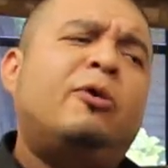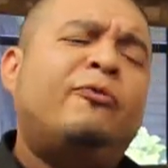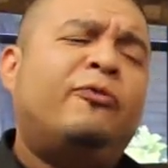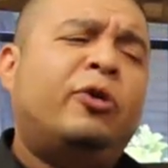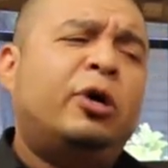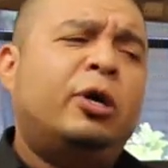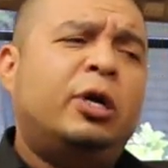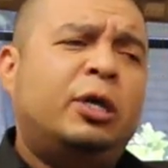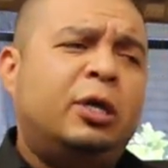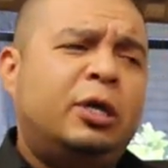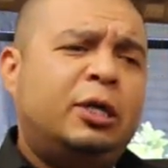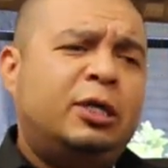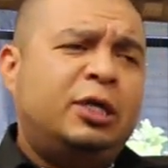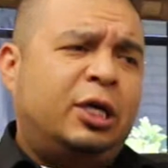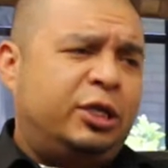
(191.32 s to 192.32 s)
For
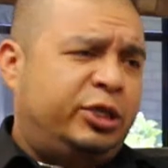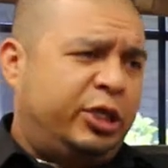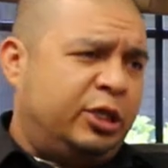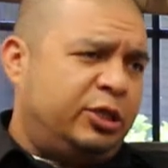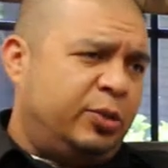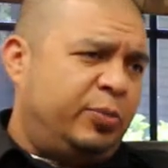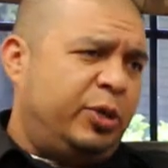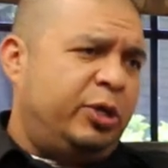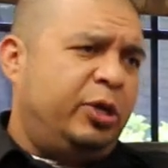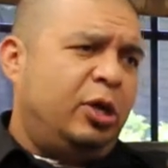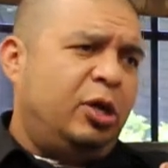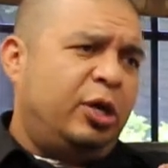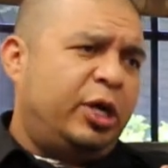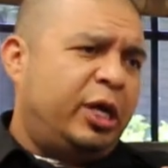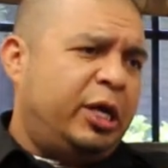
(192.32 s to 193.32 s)
a gentleman,
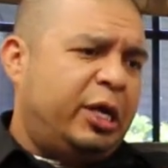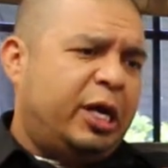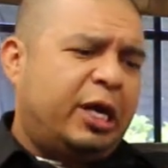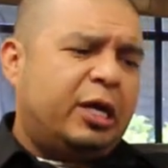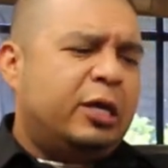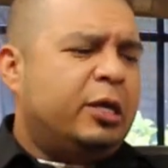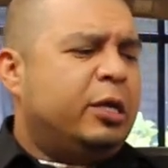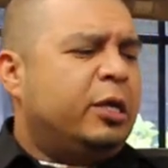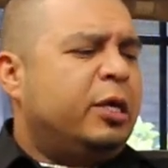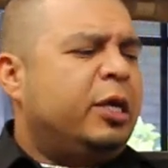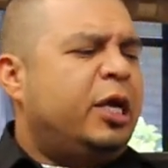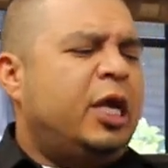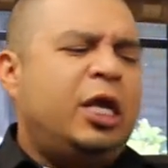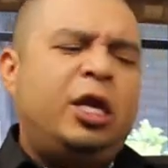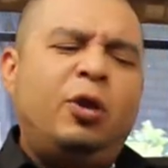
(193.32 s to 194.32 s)
you're looking at
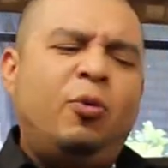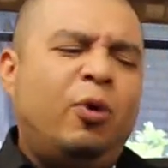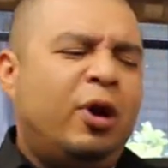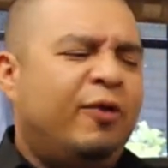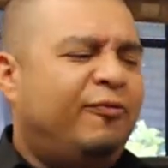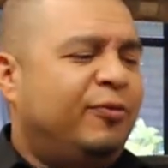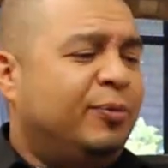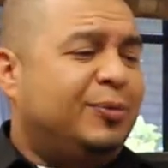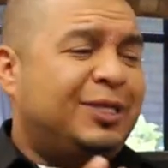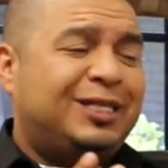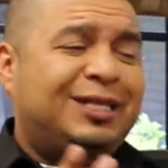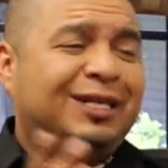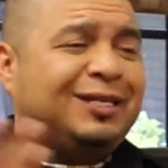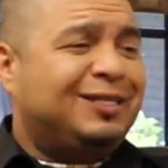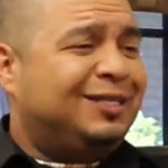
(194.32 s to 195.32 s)
anywhere from
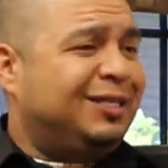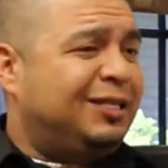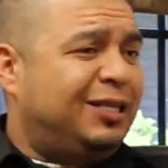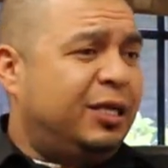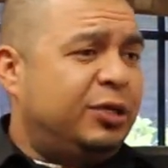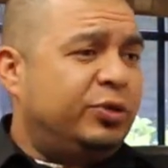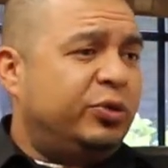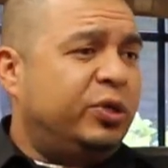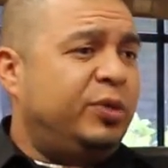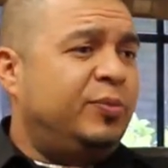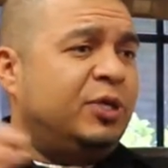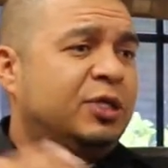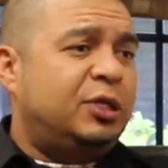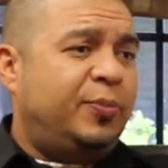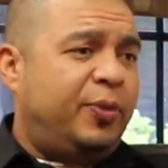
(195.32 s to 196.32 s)
6 to 10
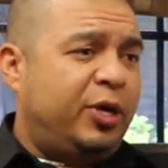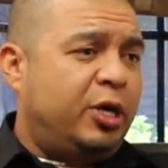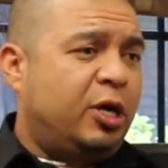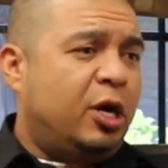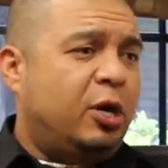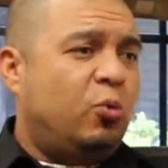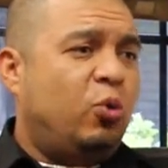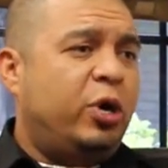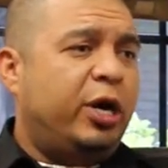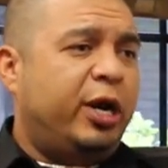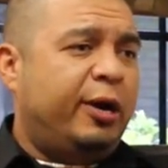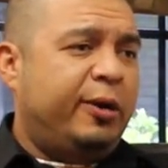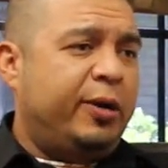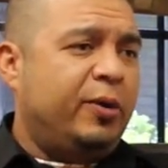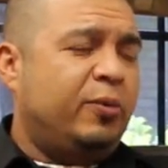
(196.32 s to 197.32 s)
treatments, depending on what
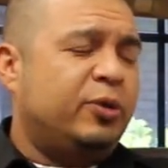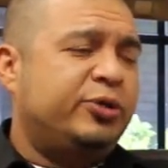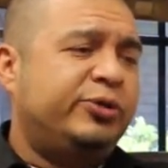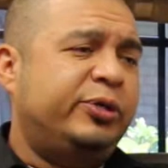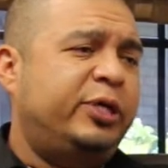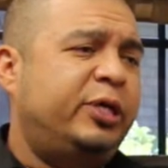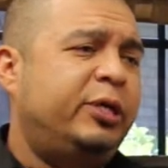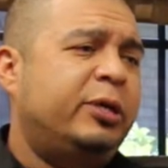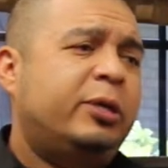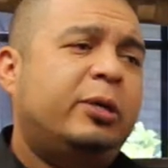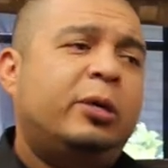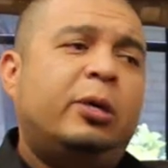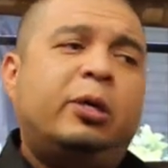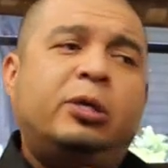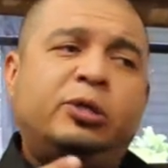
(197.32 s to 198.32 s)
area you're treating,
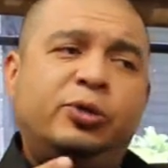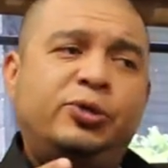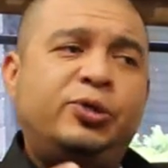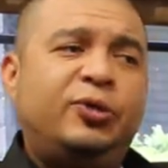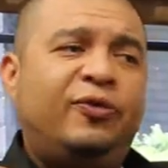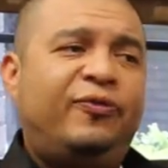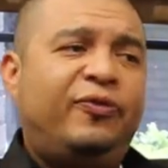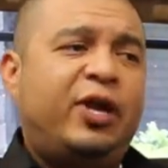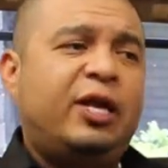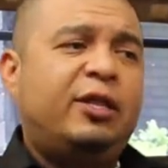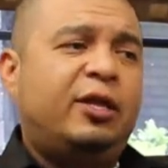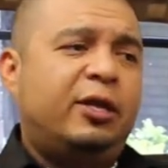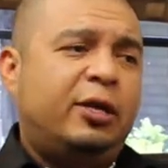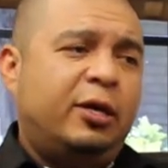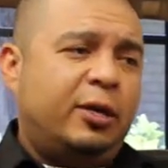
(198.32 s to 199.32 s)
due to the
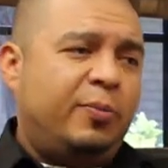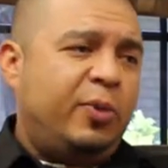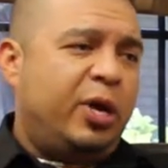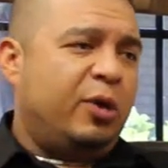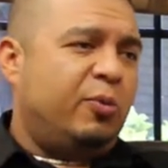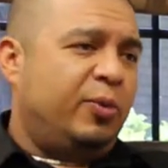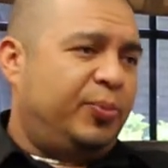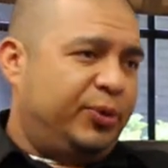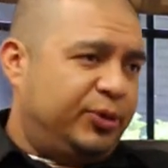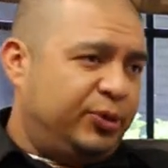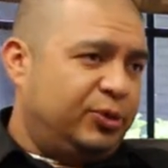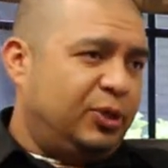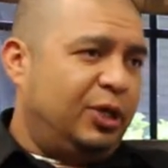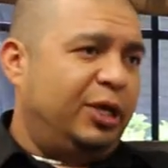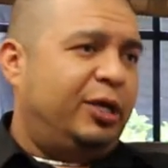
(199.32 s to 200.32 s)
fact that a male will
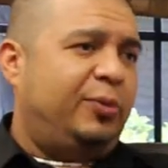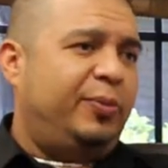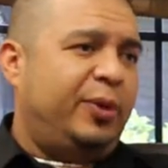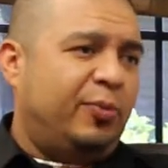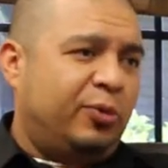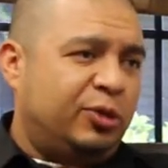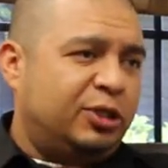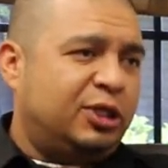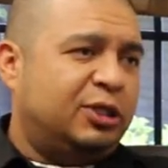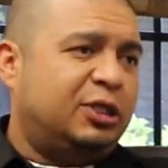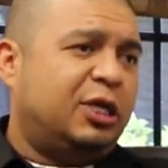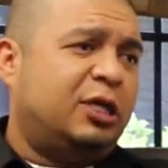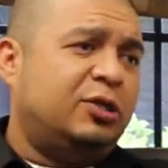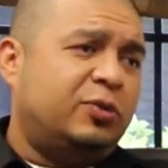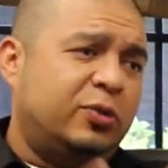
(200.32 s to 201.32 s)
produce a little bit more
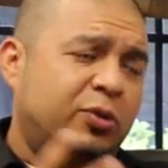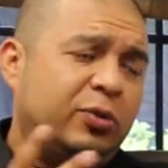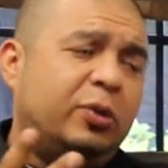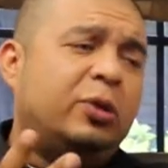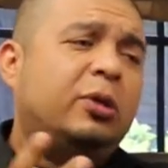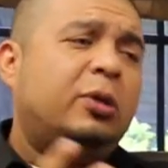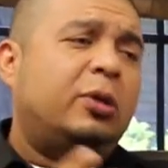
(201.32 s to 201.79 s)
testosterone